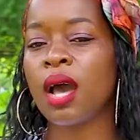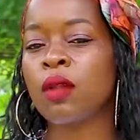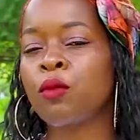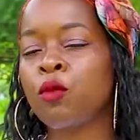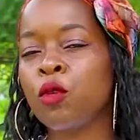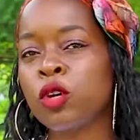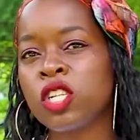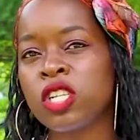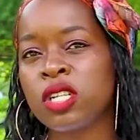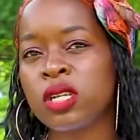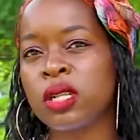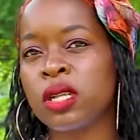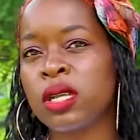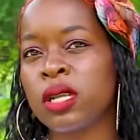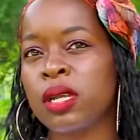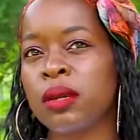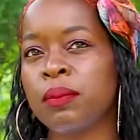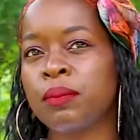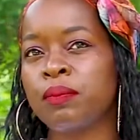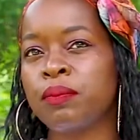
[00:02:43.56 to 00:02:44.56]

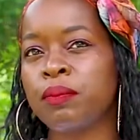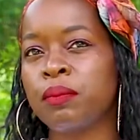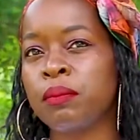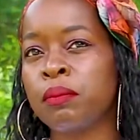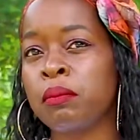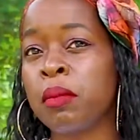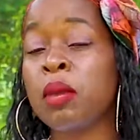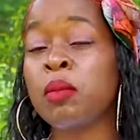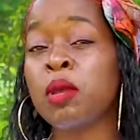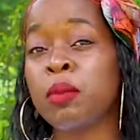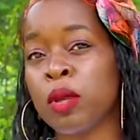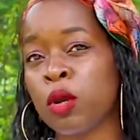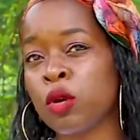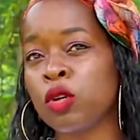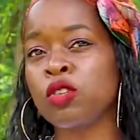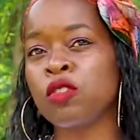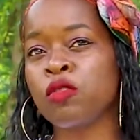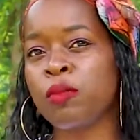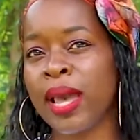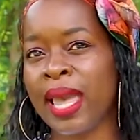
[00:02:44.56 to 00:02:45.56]
Unfortunately, maybe
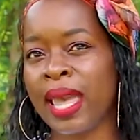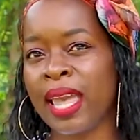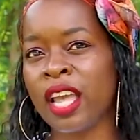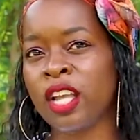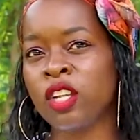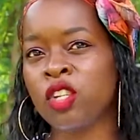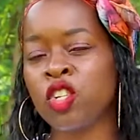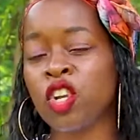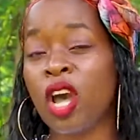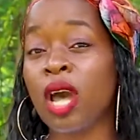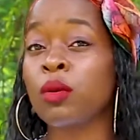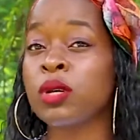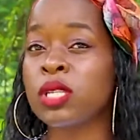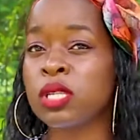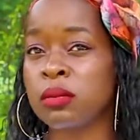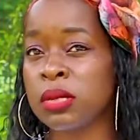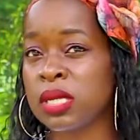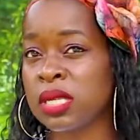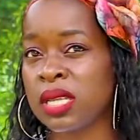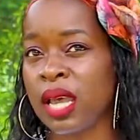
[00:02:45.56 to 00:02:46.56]
because of my age, I was
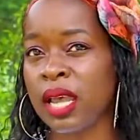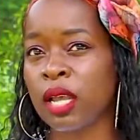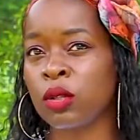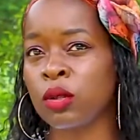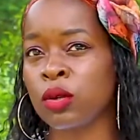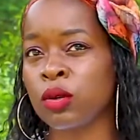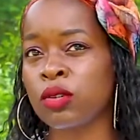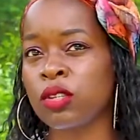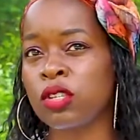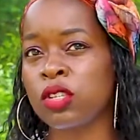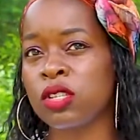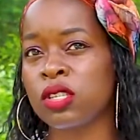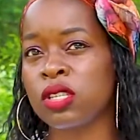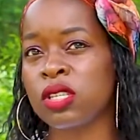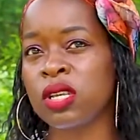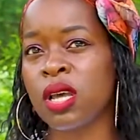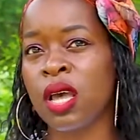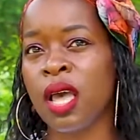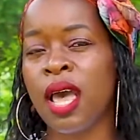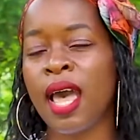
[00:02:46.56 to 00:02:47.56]
misdiagnosed,